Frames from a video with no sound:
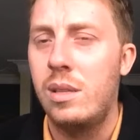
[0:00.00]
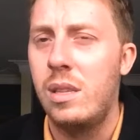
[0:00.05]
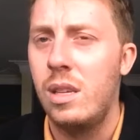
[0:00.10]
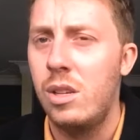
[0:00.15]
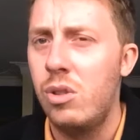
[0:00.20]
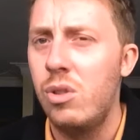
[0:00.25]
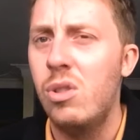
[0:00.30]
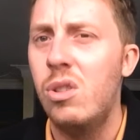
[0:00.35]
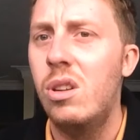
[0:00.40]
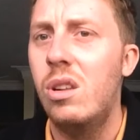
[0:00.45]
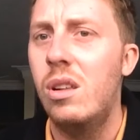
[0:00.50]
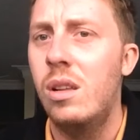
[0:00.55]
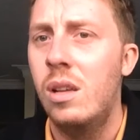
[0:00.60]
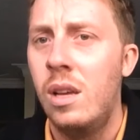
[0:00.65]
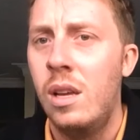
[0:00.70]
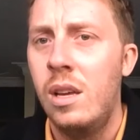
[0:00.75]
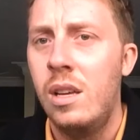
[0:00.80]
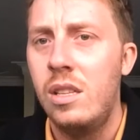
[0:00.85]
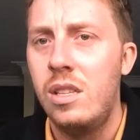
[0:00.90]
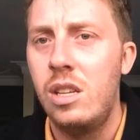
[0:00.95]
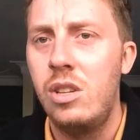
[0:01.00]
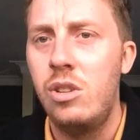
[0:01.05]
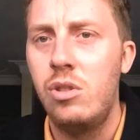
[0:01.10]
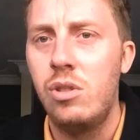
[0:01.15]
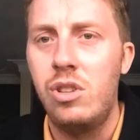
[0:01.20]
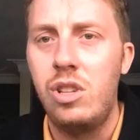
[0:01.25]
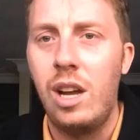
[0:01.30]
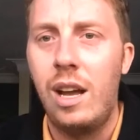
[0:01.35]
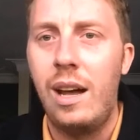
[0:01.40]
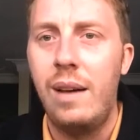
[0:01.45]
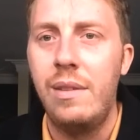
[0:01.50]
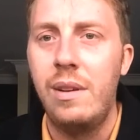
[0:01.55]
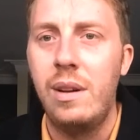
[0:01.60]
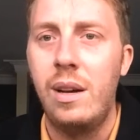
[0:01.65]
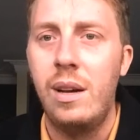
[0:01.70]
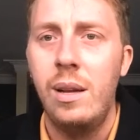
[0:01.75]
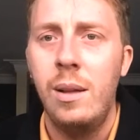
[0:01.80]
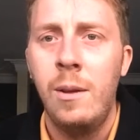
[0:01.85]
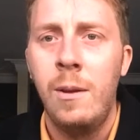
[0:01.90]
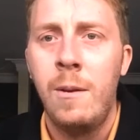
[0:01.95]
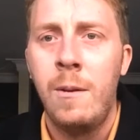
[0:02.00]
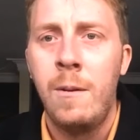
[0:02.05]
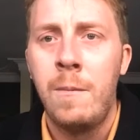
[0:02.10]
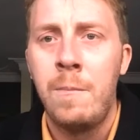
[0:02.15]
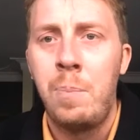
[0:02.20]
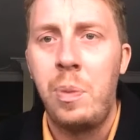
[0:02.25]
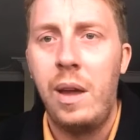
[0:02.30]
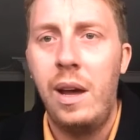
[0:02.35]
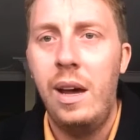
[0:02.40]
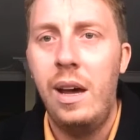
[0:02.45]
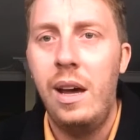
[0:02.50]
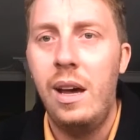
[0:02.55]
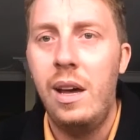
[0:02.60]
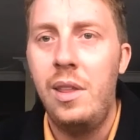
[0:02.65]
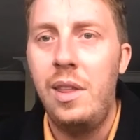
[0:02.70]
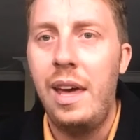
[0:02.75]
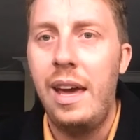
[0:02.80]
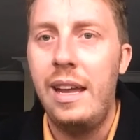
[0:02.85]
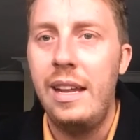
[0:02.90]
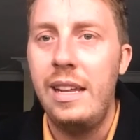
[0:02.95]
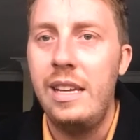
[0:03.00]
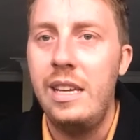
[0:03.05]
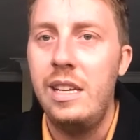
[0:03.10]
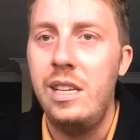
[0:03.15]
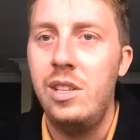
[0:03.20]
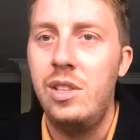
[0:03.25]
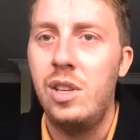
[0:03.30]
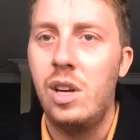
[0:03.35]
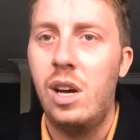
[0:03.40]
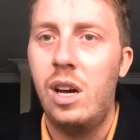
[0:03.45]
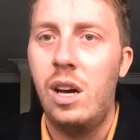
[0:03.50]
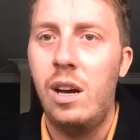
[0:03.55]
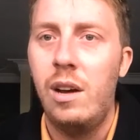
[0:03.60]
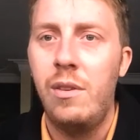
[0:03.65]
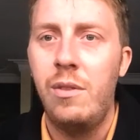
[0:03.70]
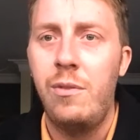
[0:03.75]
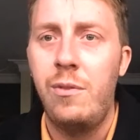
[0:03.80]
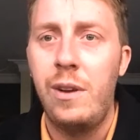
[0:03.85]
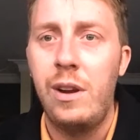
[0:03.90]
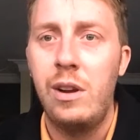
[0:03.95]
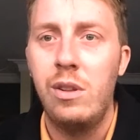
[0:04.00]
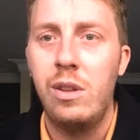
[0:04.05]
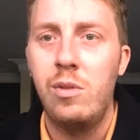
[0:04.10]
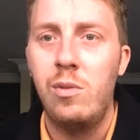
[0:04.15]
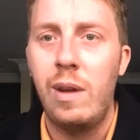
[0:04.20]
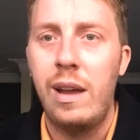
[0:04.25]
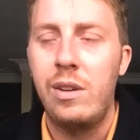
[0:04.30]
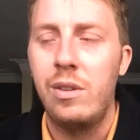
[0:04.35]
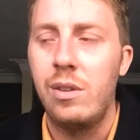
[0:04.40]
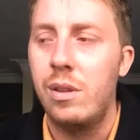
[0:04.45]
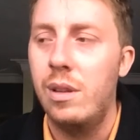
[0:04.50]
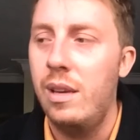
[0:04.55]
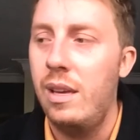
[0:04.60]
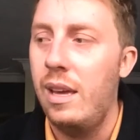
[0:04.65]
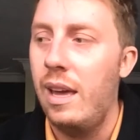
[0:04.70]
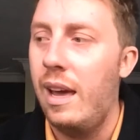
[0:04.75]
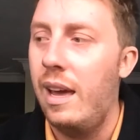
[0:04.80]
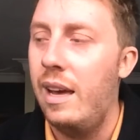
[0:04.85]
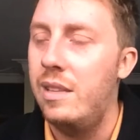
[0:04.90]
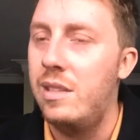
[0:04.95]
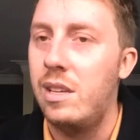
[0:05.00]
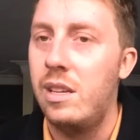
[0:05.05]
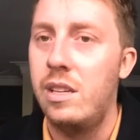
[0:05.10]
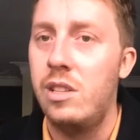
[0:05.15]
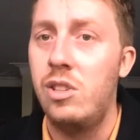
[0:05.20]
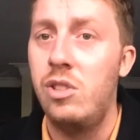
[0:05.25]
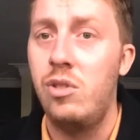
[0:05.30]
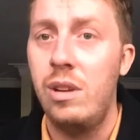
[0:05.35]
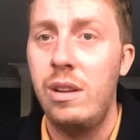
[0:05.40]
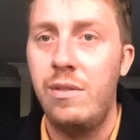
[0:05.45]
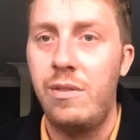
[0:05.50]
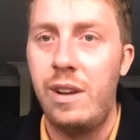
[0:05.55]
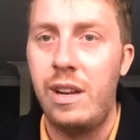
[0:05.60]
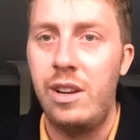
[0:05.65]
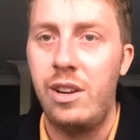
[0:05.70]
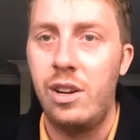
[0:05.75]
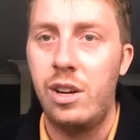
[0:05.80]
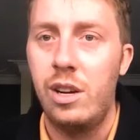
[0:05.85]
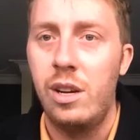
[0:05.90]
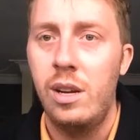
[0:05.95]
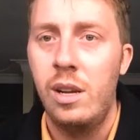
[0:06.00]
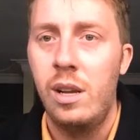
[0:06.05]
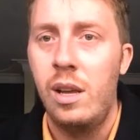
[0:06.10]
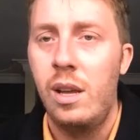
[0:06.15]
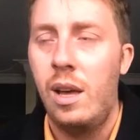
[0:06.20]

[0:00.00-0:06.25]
Central Java that he saw fairly regularly as a street vendor,